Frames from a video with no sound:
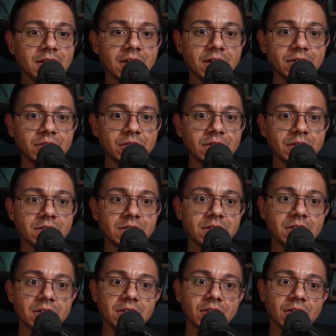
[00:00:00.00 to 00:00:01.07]
And now you can
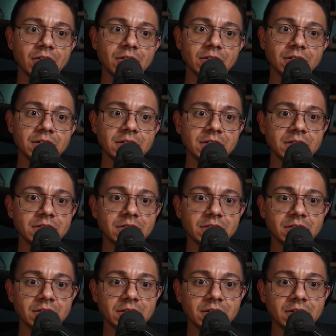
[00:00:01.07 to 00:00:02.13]
see all these